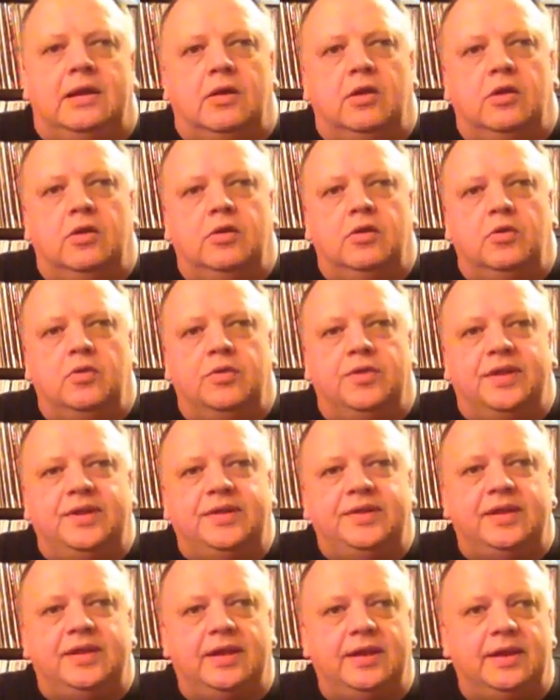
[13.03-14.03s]
Although
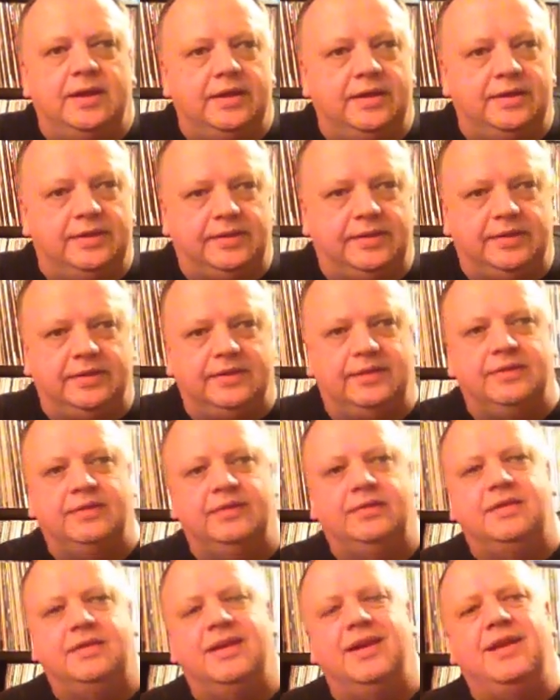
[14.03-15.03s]
this has
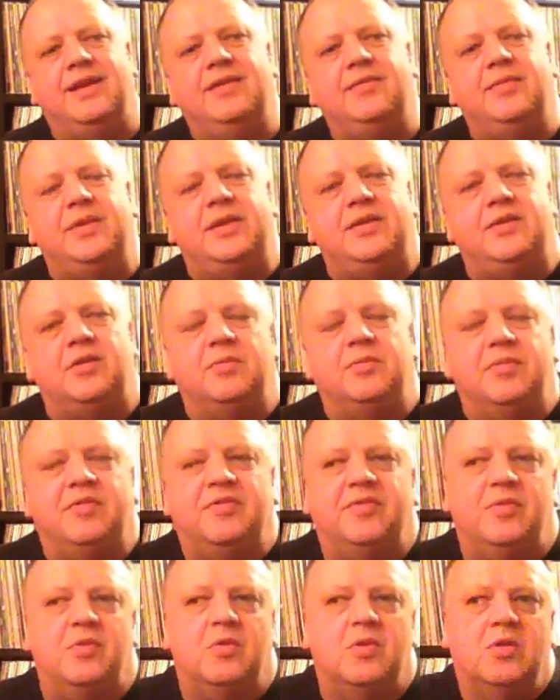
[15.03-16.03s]
kind of been done
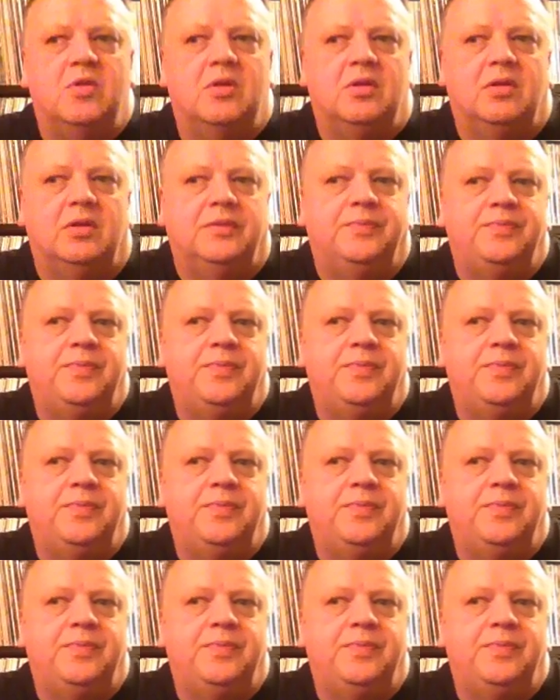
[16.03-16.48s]
before.